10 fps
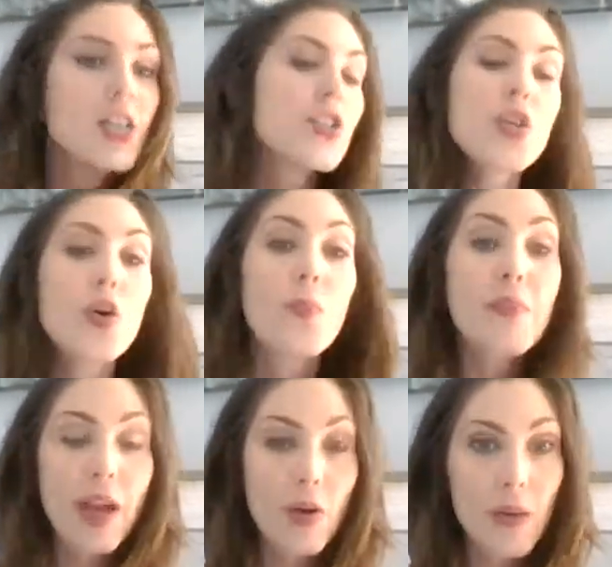So
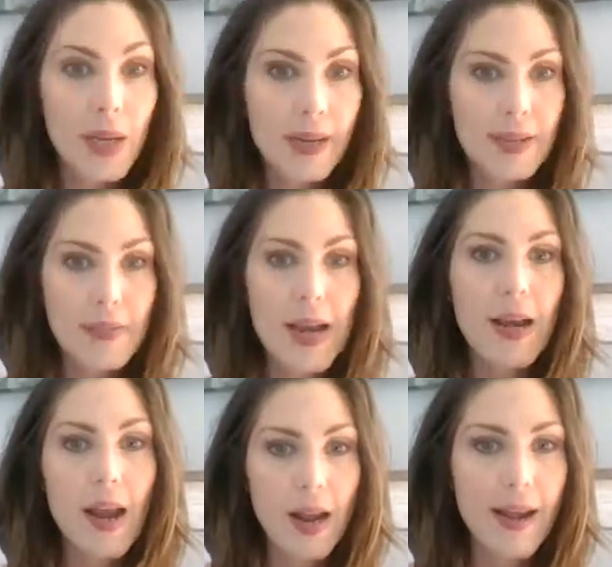I call my
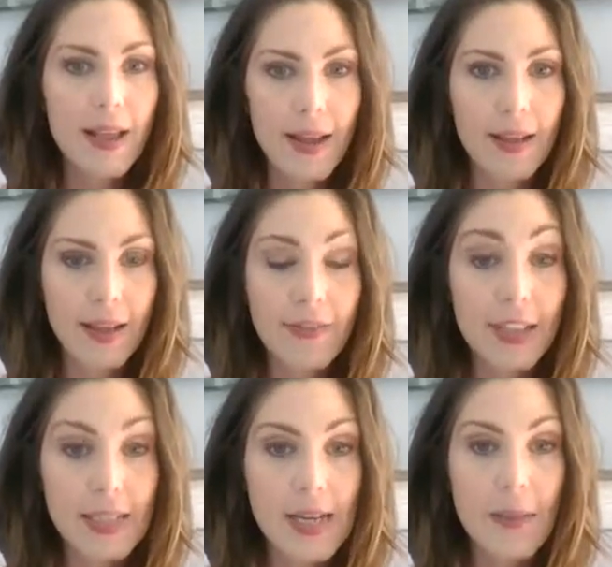husband and I like
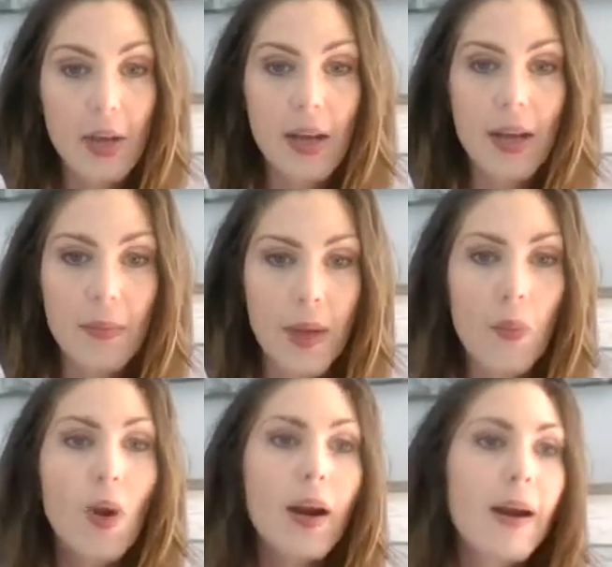FaceTime at him
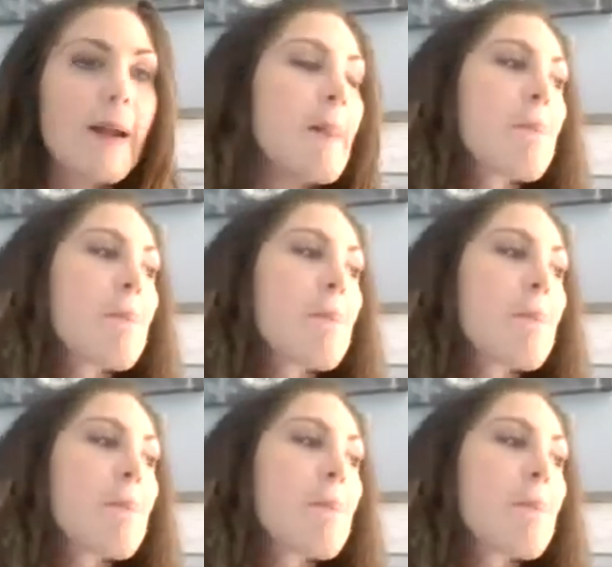at work